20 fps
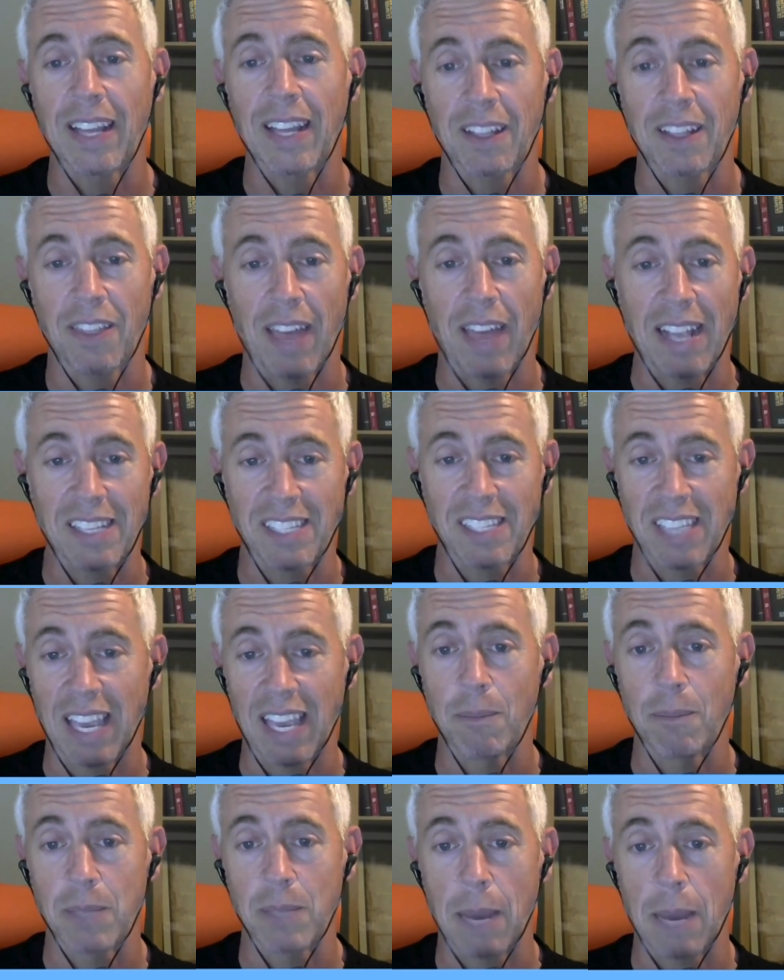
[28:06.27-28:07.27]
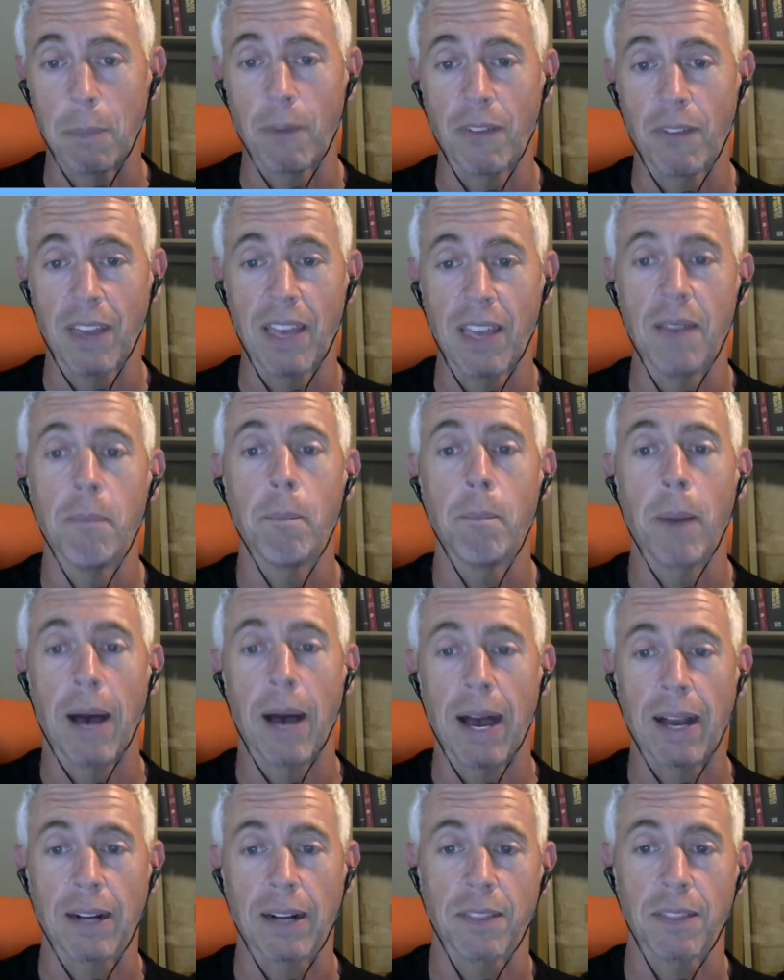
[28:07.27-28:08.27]
that same type of
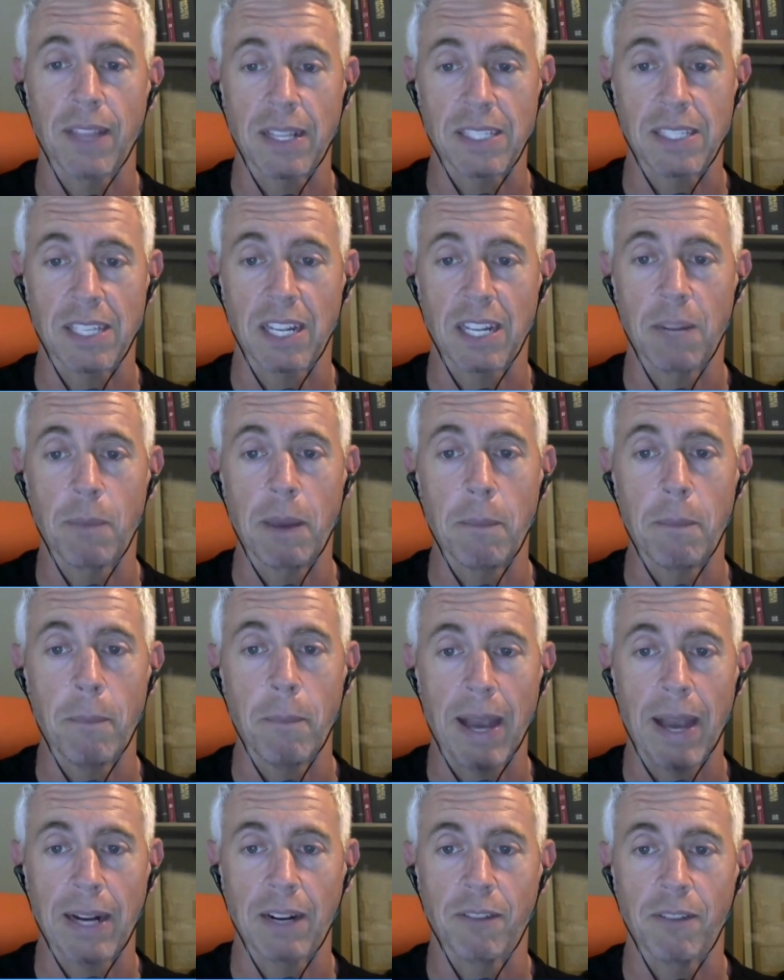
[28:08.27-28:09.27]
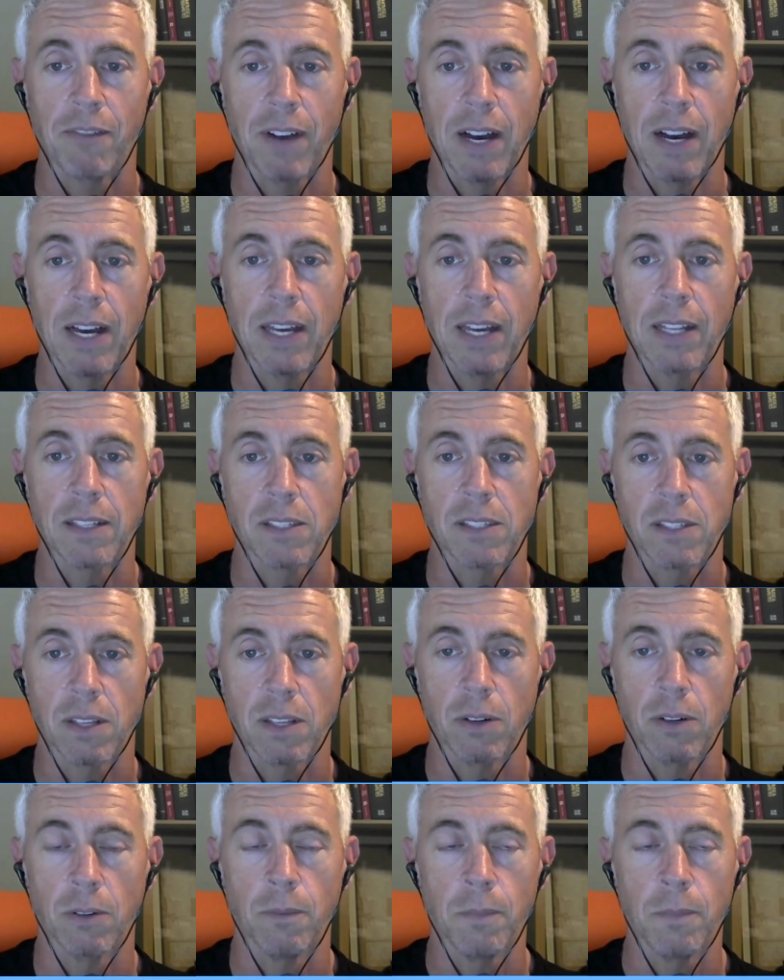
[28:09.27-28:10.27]
impact that's going to be magnified.
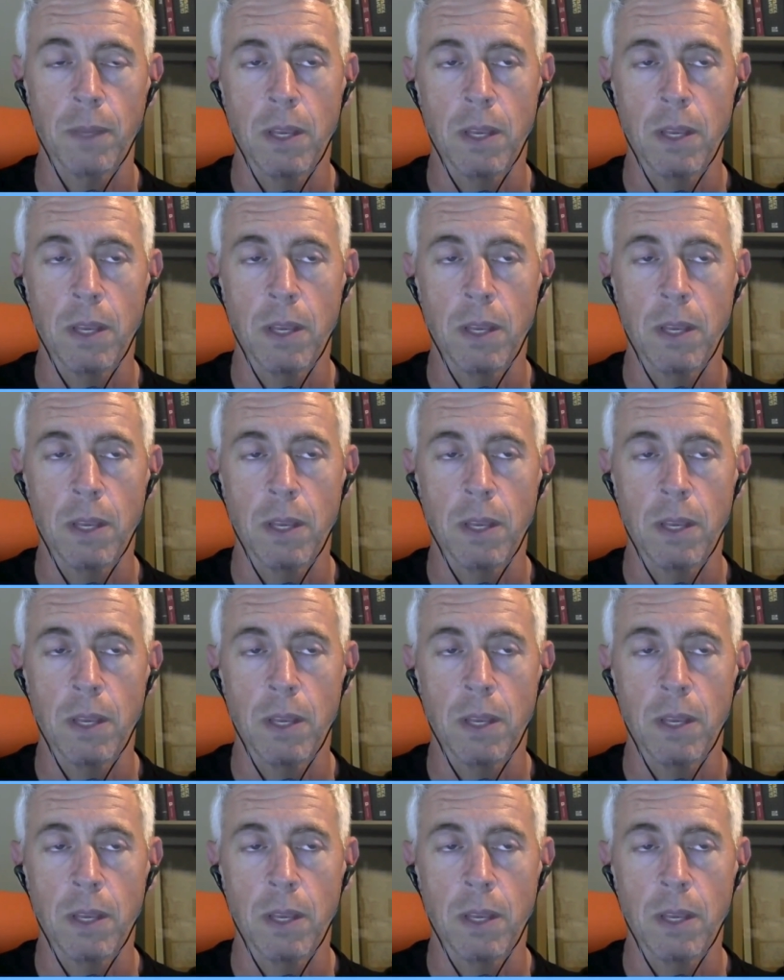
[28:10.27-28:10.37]
So